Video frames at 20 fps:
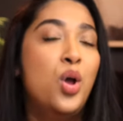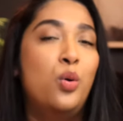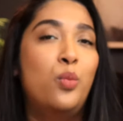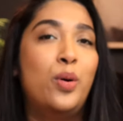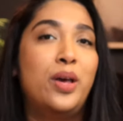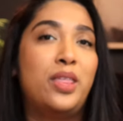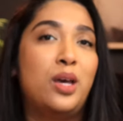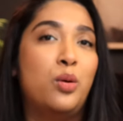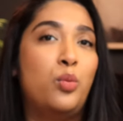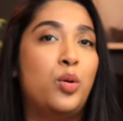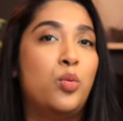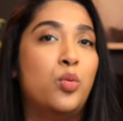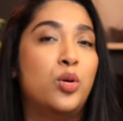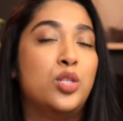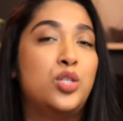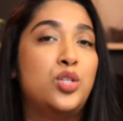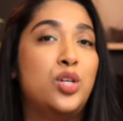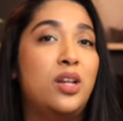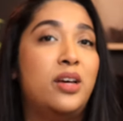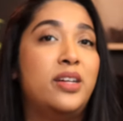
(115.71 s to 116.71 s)
whether we
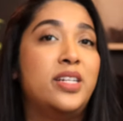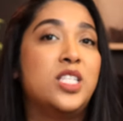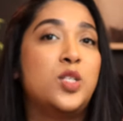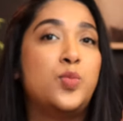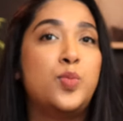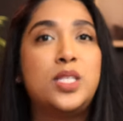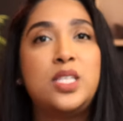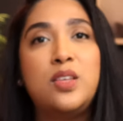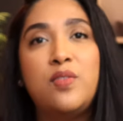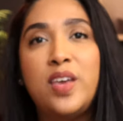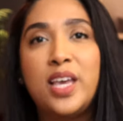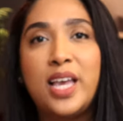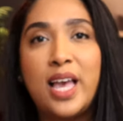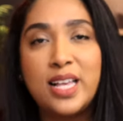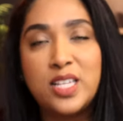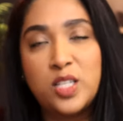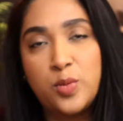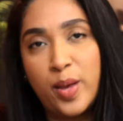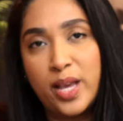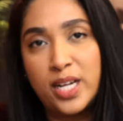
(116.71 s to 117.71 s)
want to learn a specific
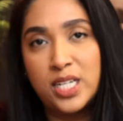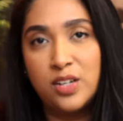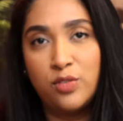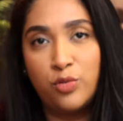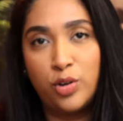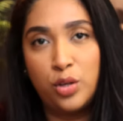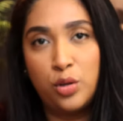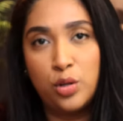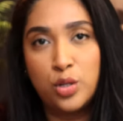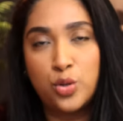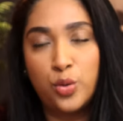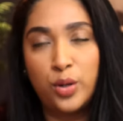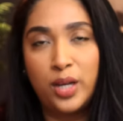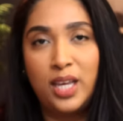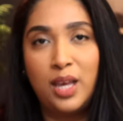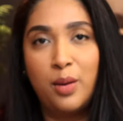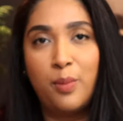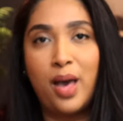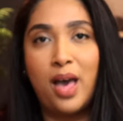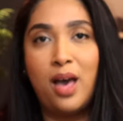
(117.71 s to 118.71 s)
aspect of what you're
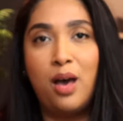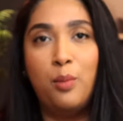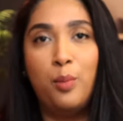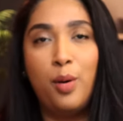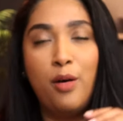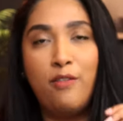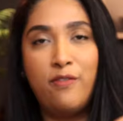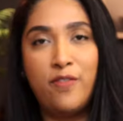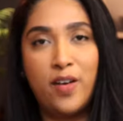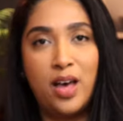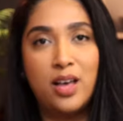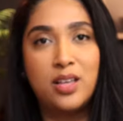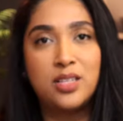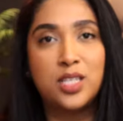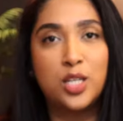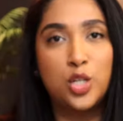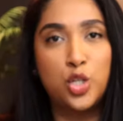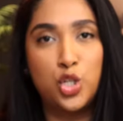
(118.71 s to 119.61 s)
talking about, but first,